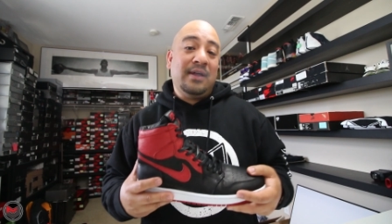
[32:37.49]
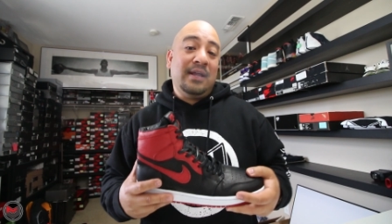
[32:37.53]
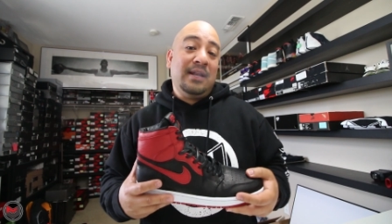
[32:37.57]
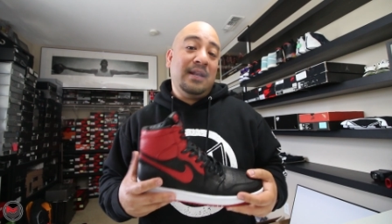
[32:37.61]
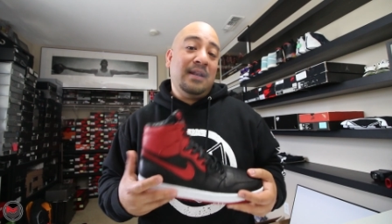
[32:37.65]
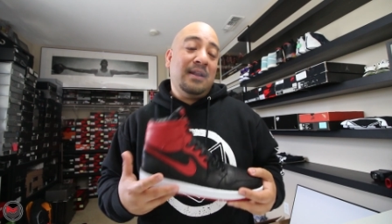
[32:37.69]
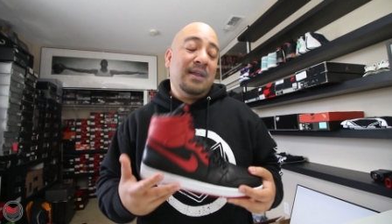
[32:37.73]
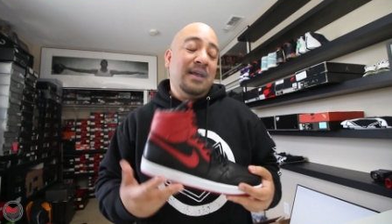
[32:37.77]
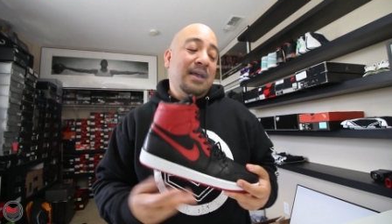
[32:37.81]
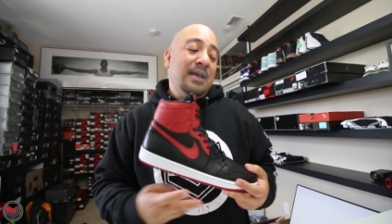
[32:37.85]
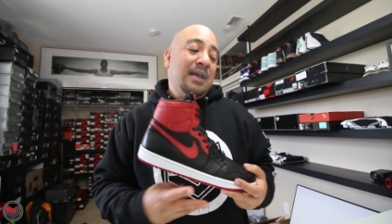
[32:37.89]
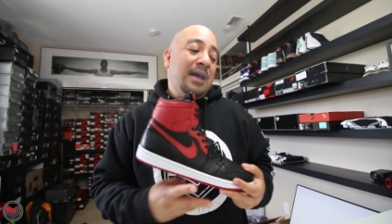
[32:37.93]
And
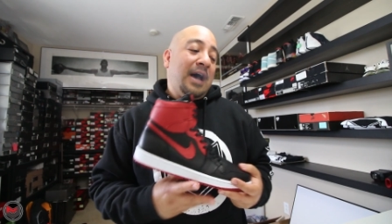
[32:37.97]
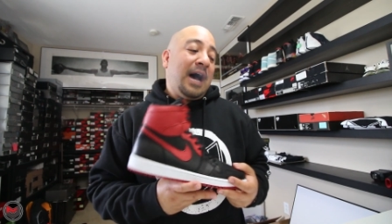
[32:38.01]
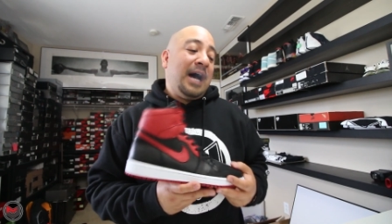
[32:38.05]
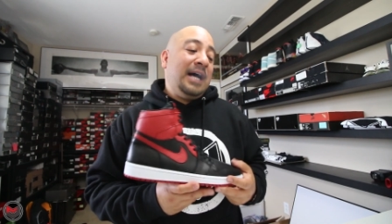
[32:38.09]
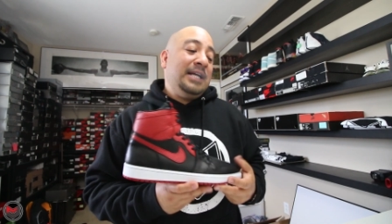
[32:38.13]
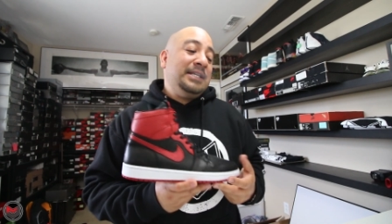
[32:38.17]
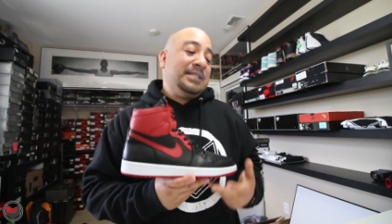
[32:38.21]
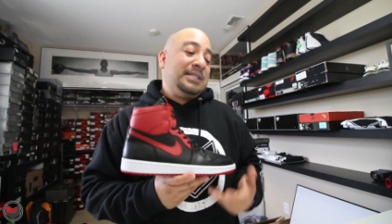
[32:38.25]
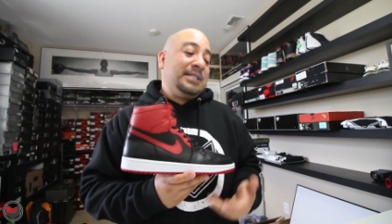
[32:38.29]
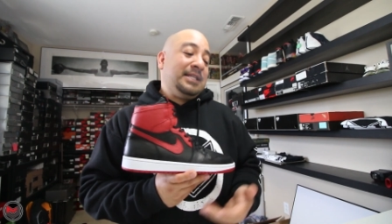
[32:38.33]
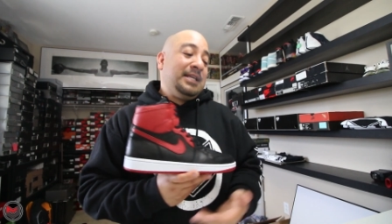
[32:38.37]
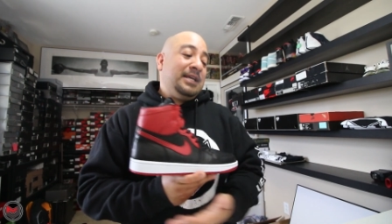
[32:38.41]
I
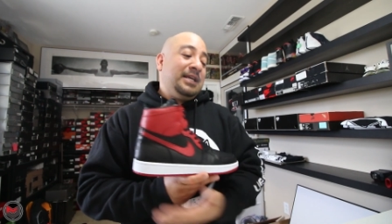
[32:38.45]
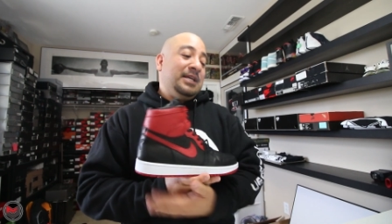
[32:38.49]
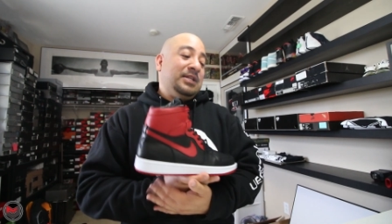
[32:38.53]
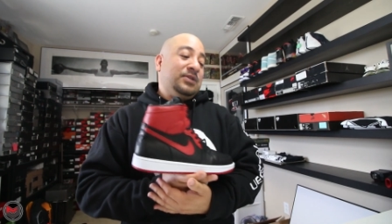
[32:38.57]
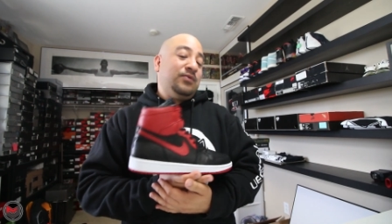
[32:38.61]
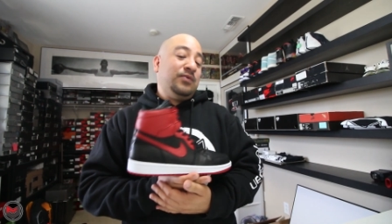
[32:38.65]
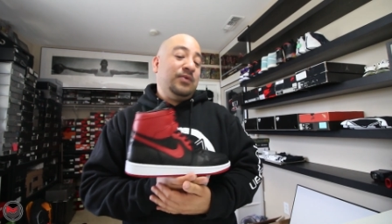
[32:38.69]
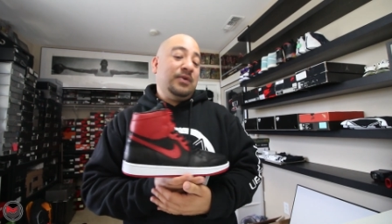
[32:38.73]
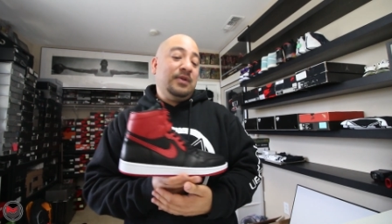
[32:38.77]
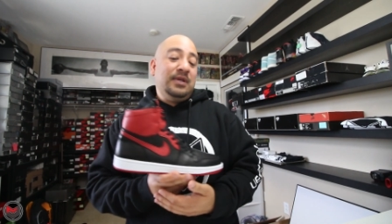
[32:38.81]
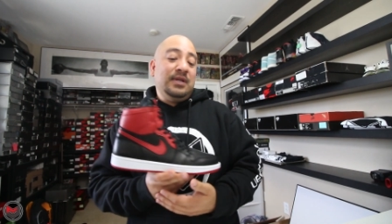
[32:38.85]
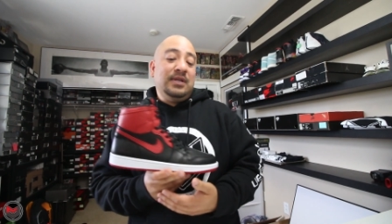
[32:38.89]
just think
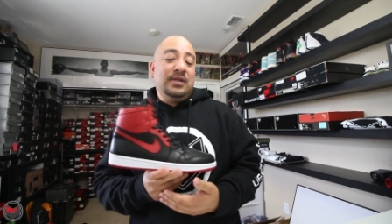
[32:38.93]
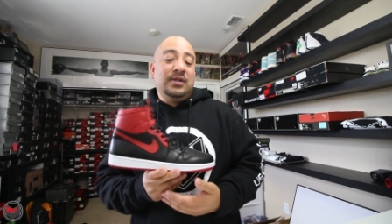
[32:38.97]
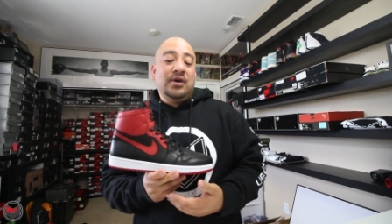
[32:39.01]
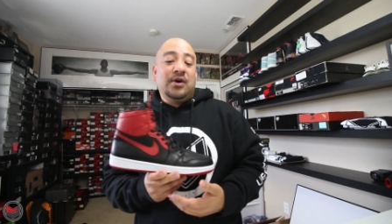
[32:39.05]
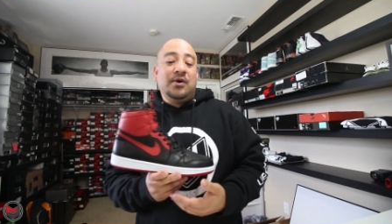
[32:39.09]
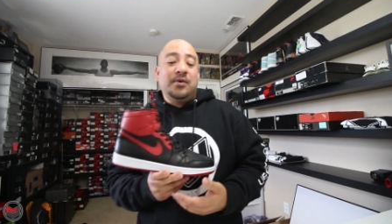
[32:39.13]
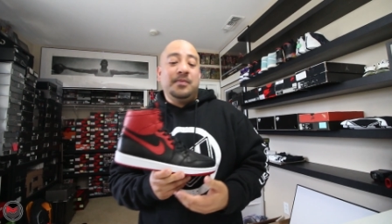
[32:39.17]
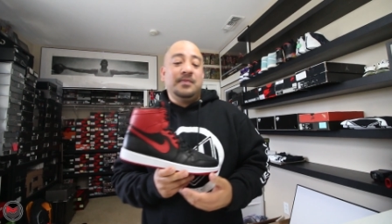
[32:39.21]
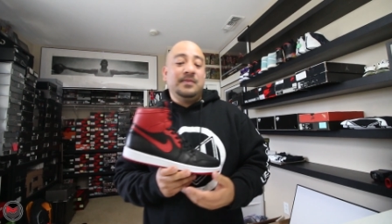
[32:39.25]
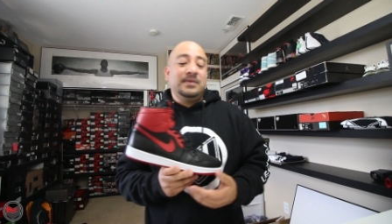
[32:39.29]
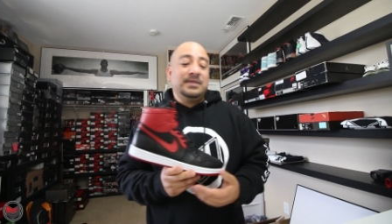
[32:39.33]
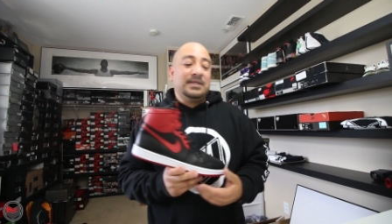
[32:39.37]
it's really
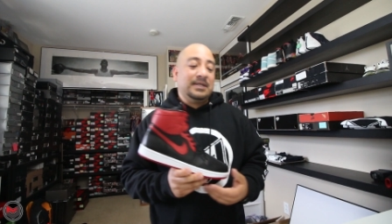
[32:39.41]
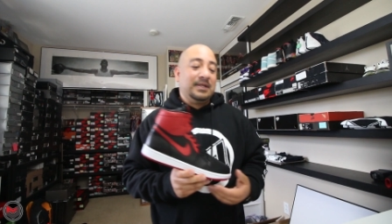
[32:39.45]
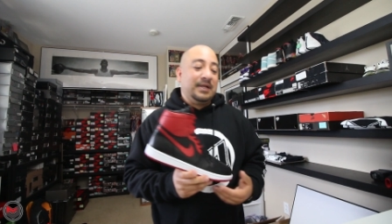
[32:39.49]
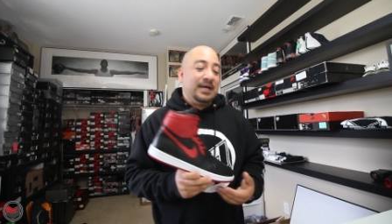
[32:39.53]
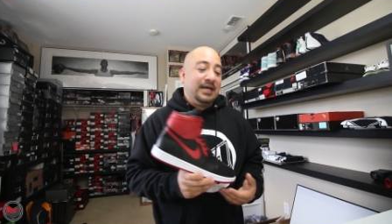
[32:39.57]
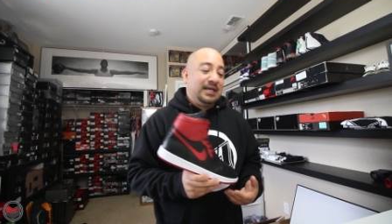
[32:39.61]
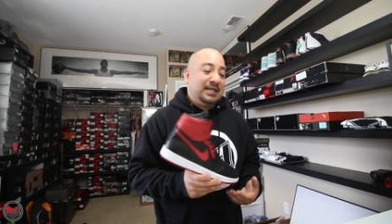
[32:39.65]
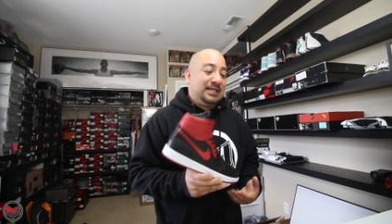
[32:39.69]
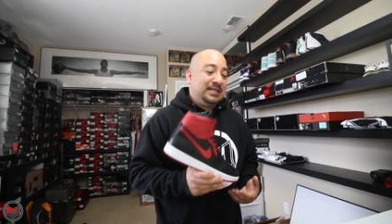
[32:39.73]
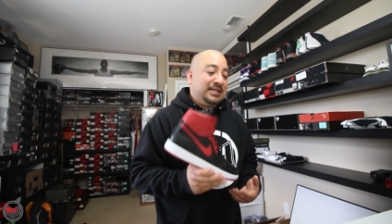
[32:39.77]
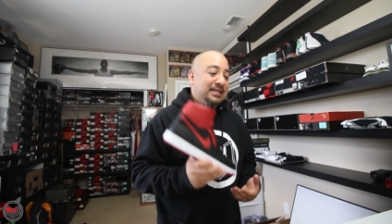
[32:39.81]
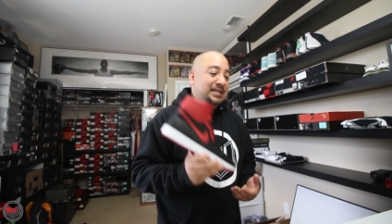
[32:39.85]
dope to
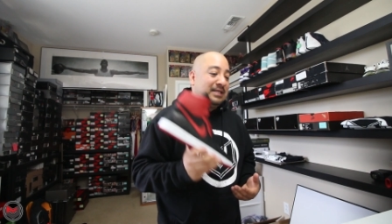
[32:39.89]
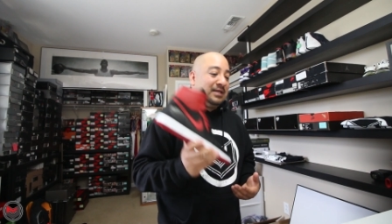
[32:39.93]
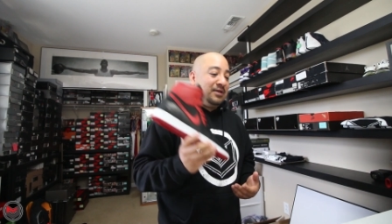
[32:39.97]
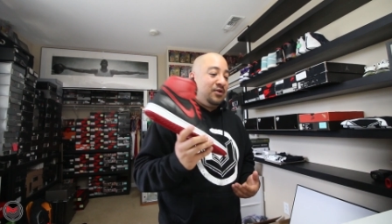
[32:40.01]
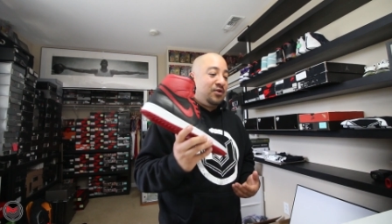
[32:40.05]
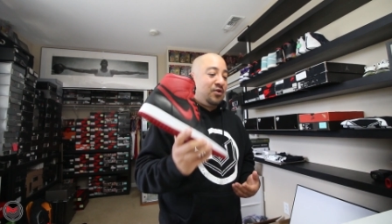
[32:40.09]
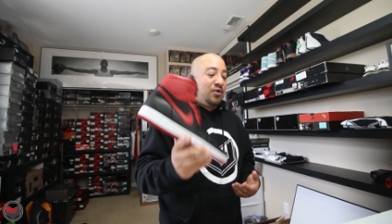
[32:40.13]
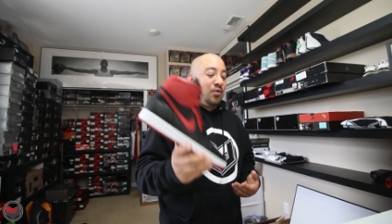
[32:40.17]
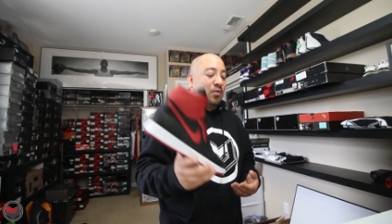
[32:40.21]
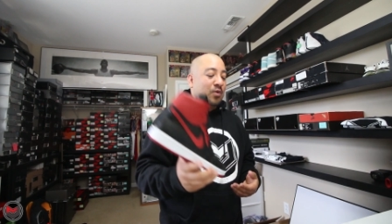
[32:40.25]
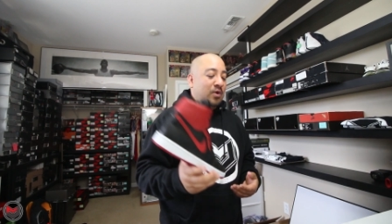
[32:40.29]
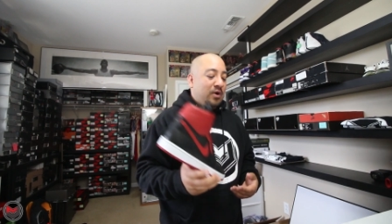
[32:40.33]
like see
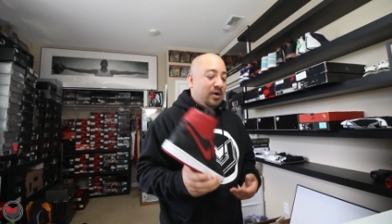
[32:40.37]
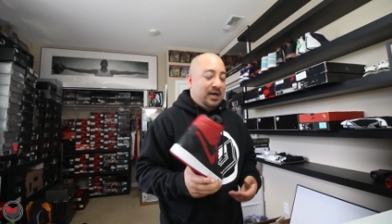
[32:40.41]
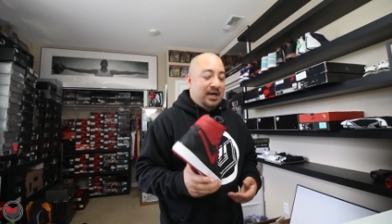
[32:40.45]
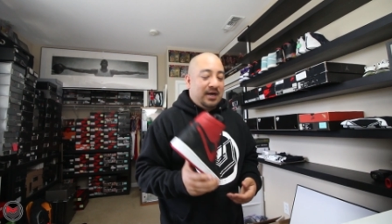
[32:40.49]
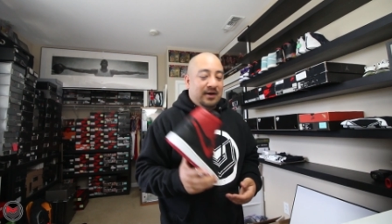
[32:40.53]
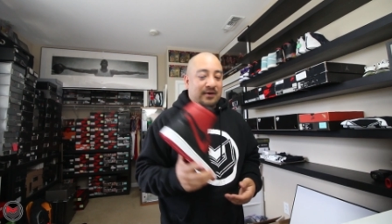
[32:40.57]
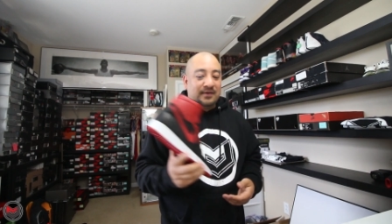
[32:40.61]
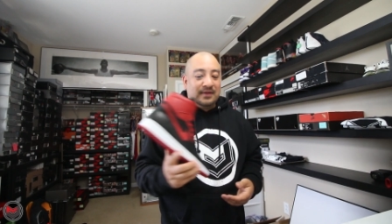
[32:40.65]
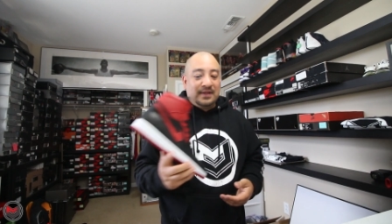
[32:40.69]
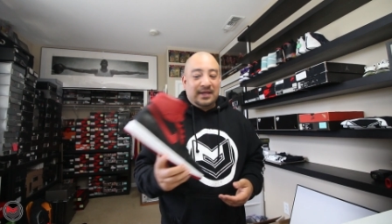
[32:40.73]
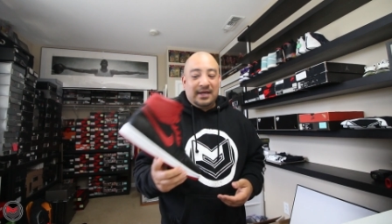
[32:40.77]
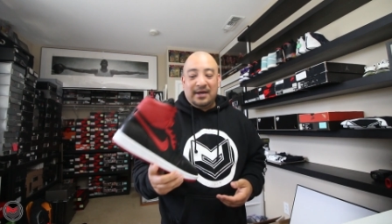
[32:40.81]
your work
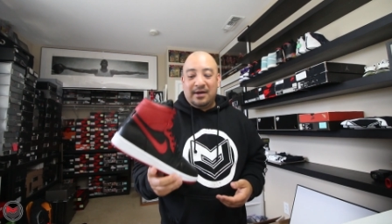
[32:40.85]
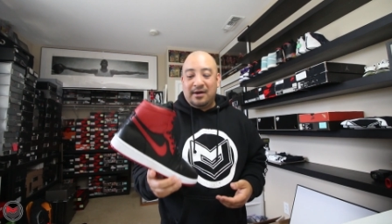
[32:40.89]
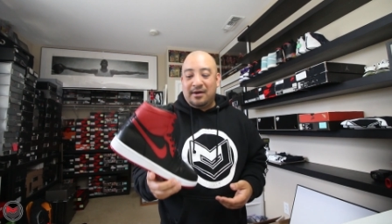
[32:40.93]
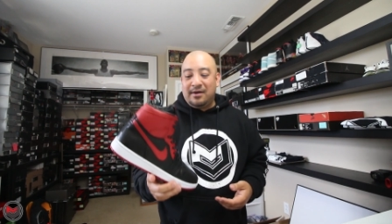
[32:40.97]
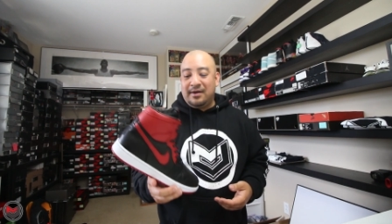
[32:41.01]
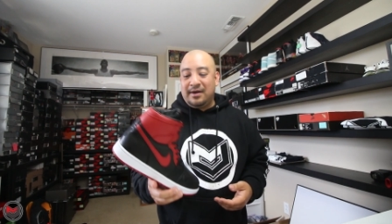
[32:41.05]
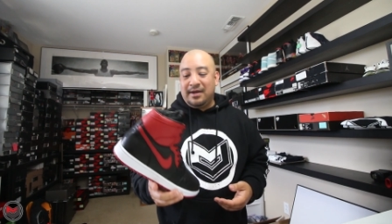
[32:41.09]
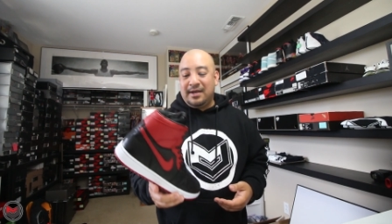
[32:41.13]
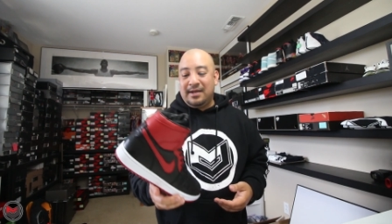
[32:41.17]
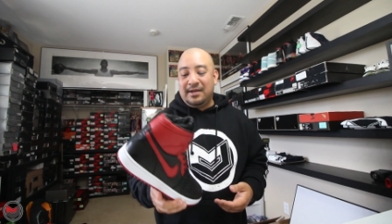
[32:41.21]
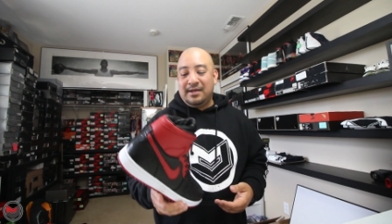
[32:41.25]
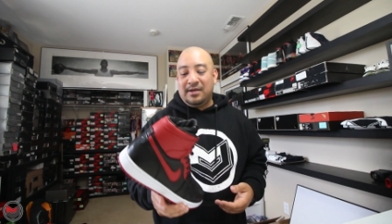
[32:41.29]
out
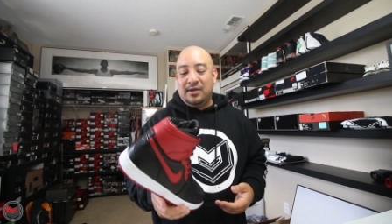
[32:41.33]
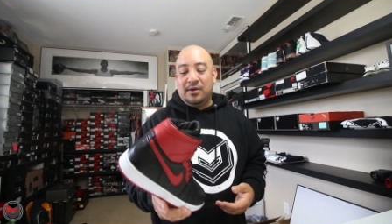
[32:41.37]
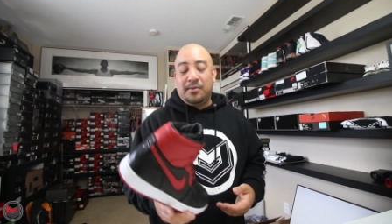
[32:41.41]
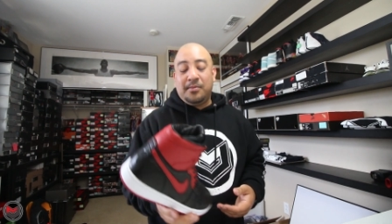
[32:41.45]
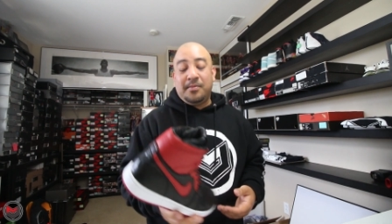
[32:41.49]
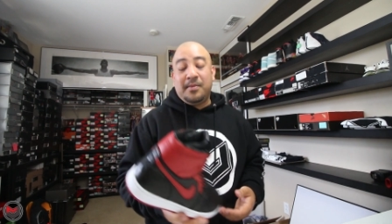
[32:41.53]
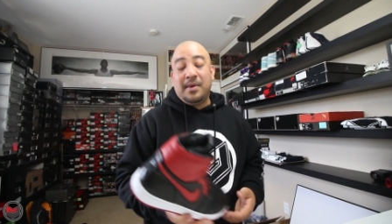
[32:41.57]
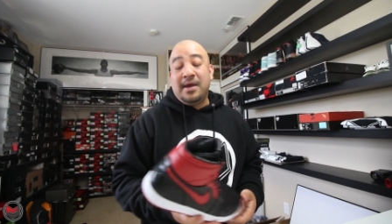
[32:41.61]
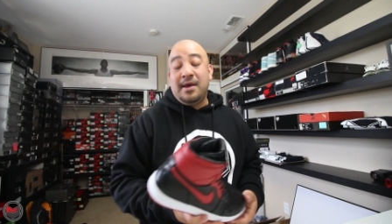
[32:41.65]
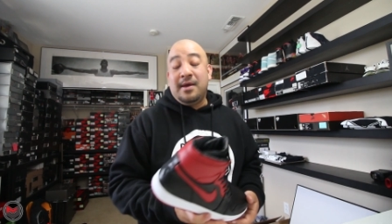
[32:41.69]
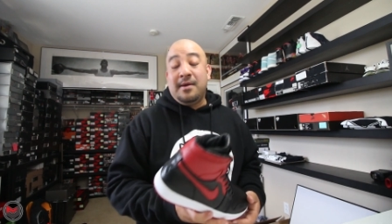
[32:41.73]
there, and you know,